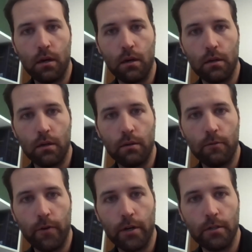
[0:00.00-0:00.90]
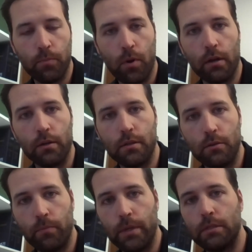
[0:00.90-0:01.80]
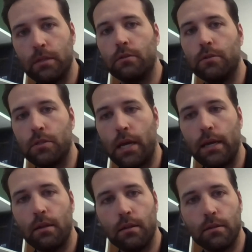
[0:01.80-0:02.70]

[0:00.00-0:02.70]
on the various products that you may sell on your site